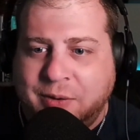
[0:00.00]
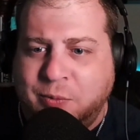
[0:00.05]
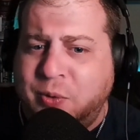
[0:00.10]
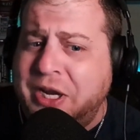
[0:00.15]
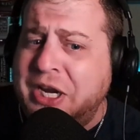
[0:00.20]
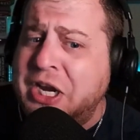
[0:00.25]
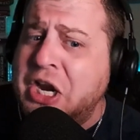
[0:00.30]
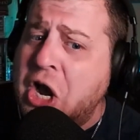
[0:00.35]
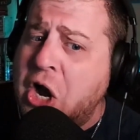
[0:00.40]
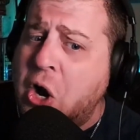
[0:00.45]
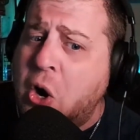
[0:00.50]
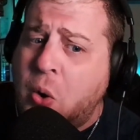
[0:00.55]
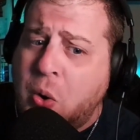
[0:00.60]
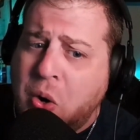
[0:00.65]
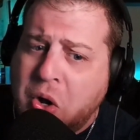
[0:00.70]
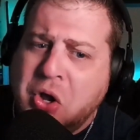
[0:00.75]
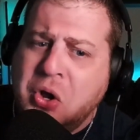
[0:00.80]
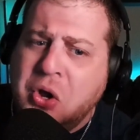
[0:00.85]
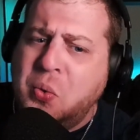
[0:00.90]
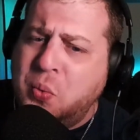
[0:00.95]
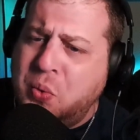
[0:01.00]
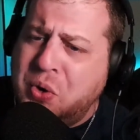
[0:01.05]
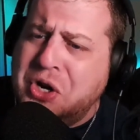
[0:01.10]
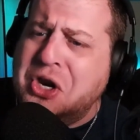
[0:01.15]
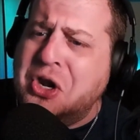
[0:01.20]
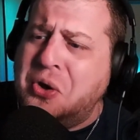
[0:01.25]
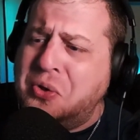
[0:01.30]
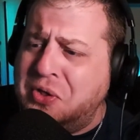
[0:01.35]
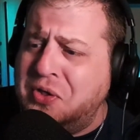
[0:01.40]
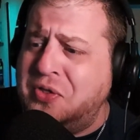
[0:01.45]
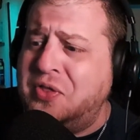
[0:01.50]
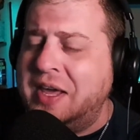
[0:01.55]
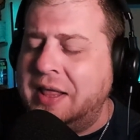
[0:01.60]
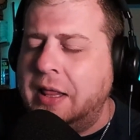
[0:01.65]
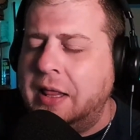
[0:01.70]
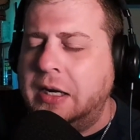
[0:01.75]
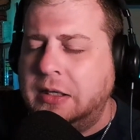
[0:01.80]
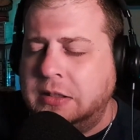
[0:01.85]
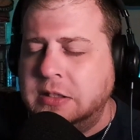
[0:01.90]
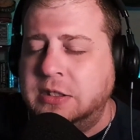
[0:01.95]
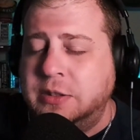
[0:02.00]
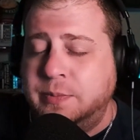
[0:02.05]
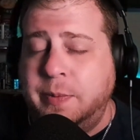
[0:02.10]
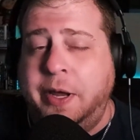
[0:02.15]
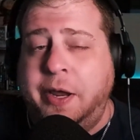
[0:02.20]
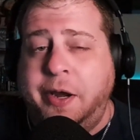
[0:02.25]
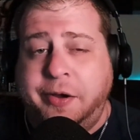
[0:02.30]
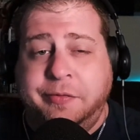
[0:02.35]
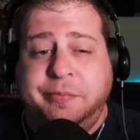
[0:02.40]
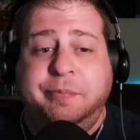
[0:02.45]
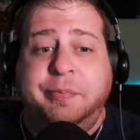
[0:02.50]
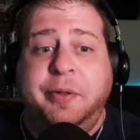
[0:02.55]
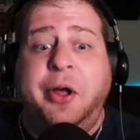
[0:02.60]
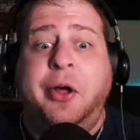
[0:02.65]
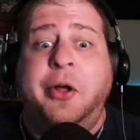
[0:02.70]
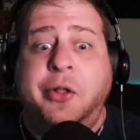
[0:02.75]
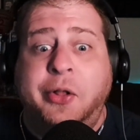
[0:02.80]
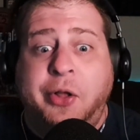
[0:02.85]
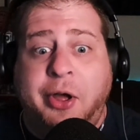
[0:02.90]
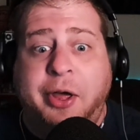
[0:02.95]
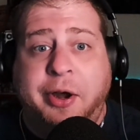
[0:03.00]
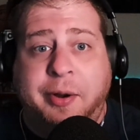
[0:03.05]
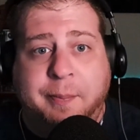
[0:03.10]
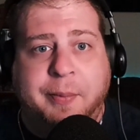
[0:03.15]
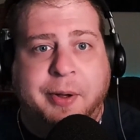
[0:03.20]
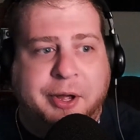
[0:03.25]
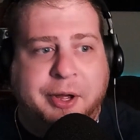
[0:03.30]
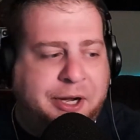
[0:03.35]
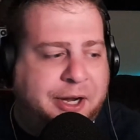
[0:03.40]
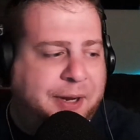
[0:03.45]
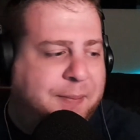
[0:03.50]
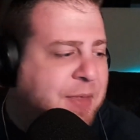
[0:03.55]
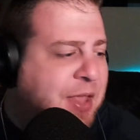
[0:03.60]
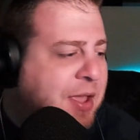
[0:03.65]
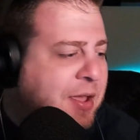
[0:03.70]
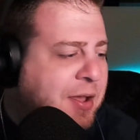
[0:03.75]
We know we know that they like to spend a lot of money.